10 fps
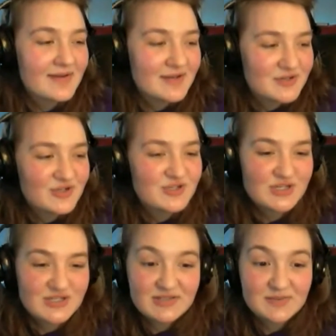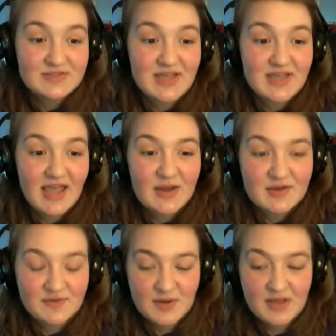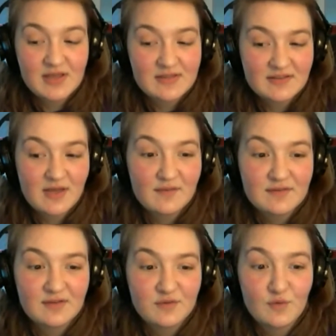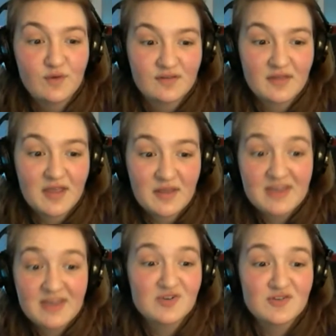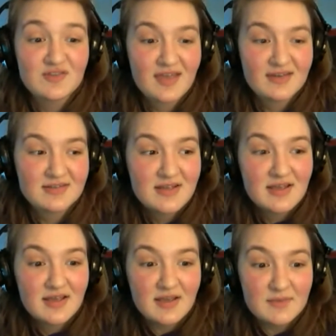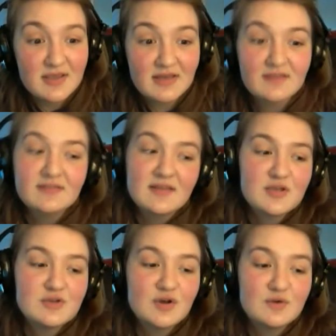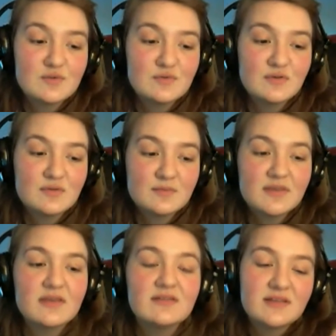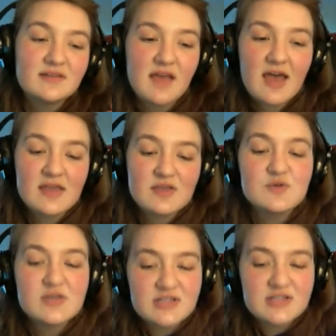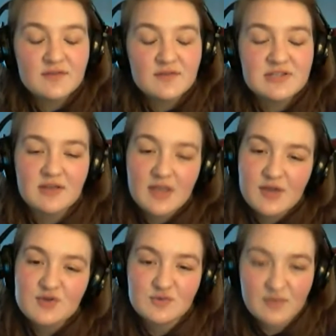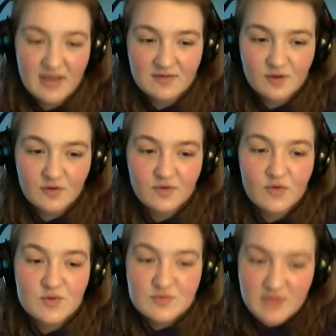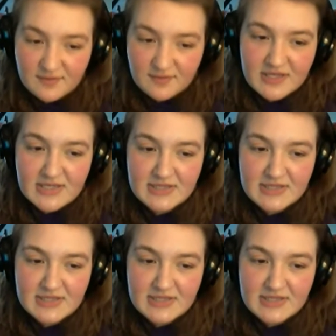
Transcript: manager, she just was like, I just want to cut this off at the source and like make sure that because because you can definitely tell that Andrew likes her. So you definitely